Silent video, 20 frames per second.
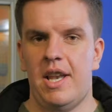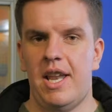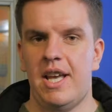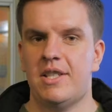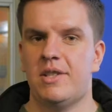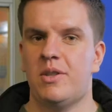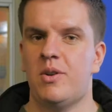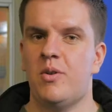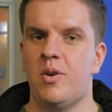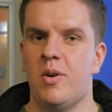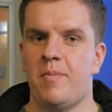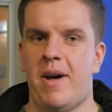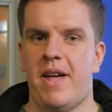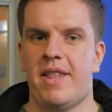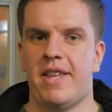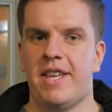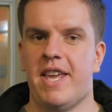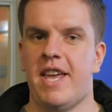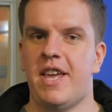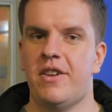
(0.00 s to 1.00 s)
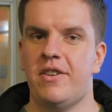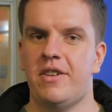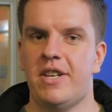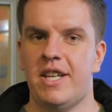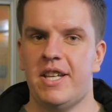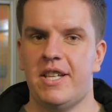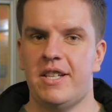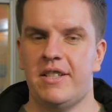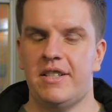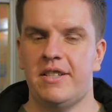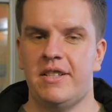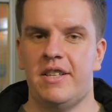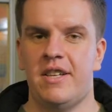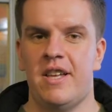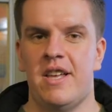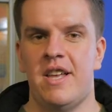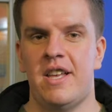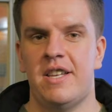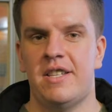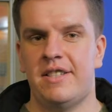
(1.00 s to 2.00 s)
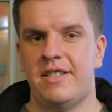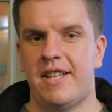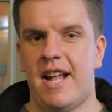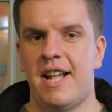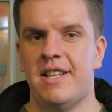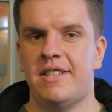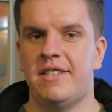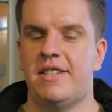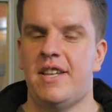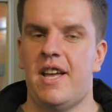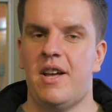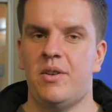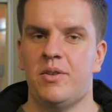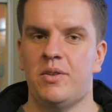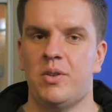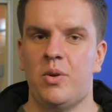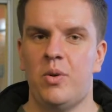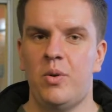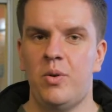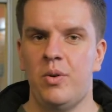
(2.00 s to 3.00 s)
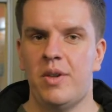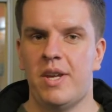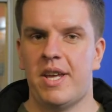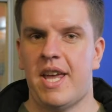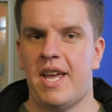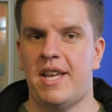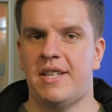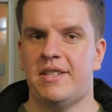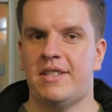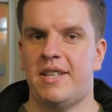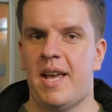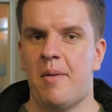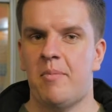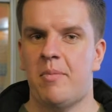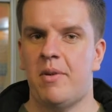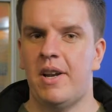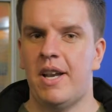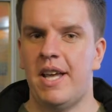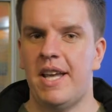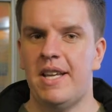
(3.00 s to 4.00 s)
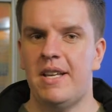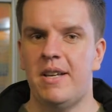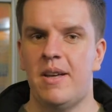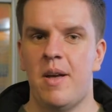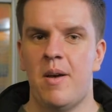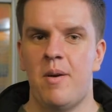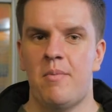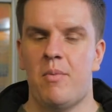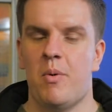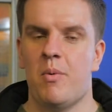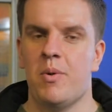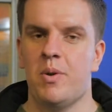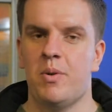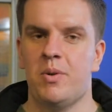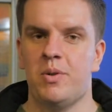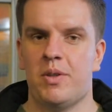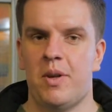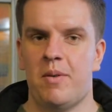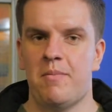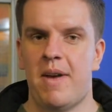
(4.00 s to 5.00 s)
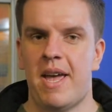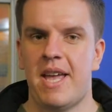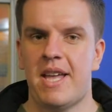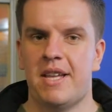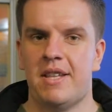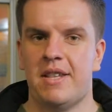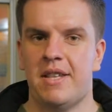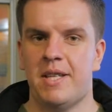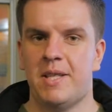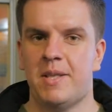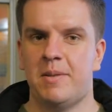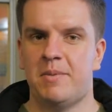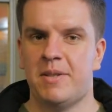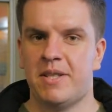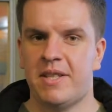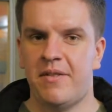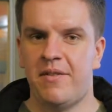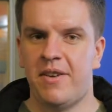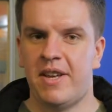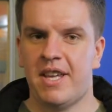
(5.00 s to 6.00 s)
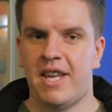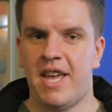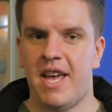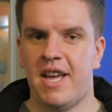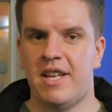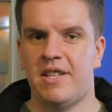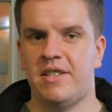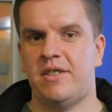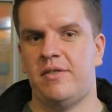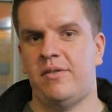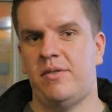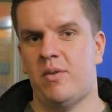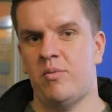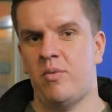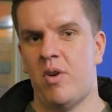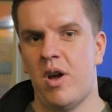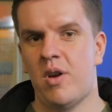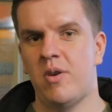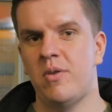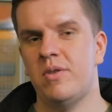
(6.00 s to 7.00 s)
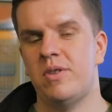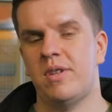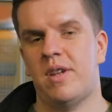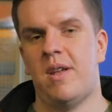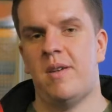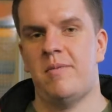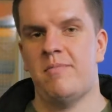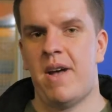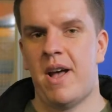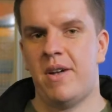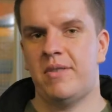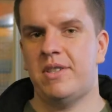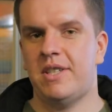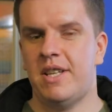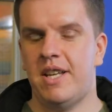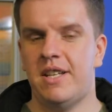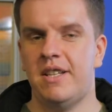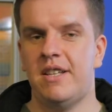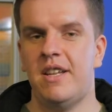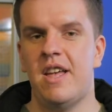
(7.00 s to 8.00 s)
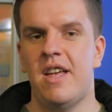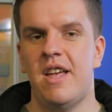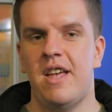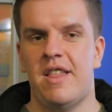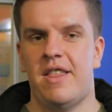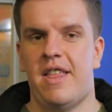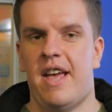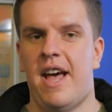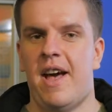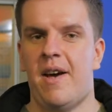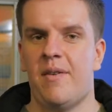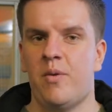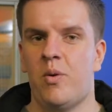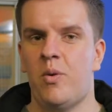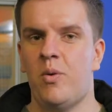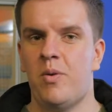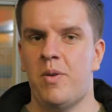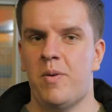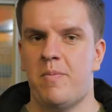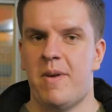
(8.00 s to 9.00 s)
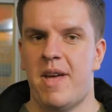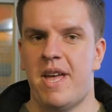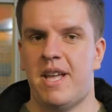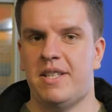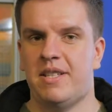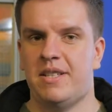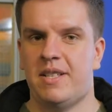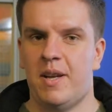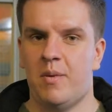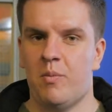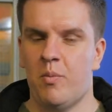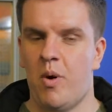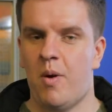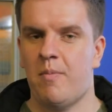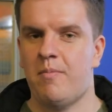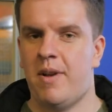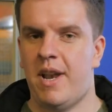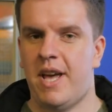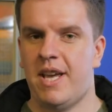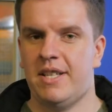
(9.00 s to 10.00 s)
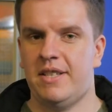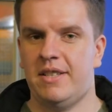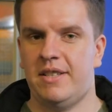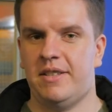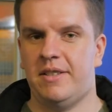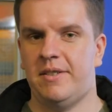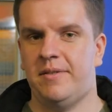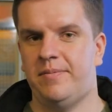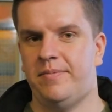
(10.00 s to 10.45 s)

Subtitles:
Let's talk about the kit you need. Stans sells all the kits separately, but we also make these specific kits for road and mountain that have all the bits in one place.